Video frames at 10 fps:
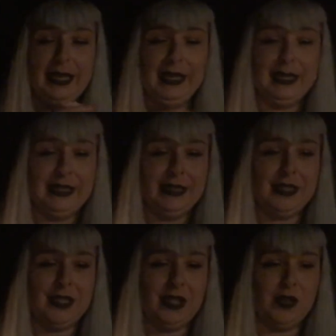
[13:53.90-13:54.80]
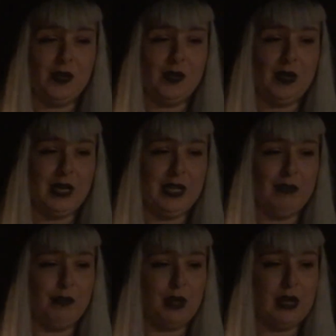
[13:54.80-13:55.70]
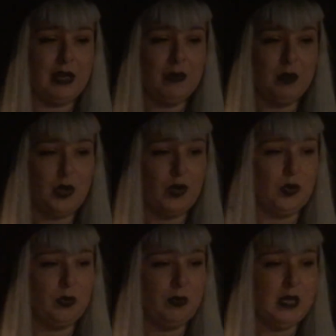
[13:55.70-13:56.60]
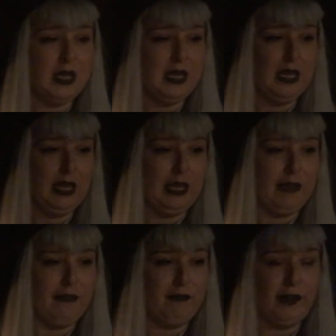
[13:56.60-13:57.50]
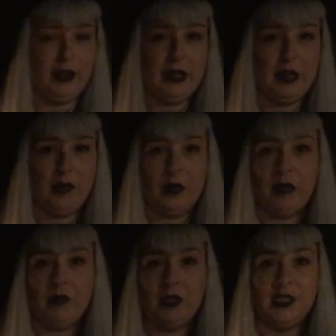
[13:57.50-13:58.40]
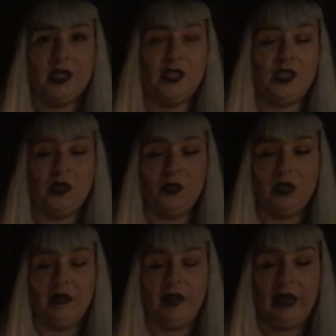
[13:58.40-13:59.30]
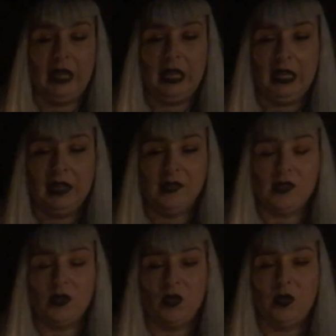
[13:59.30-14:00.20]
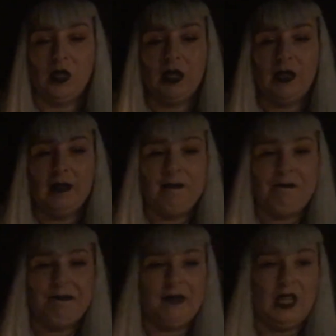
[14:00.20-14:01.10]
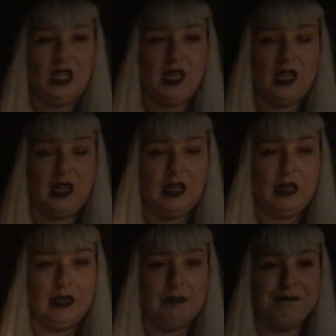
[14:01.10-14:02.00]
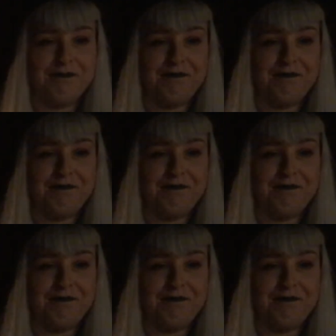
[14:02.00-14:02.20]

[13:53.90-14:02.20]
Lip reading: And, you know, I brought him home and figured out what I wanted to do and everything. So, I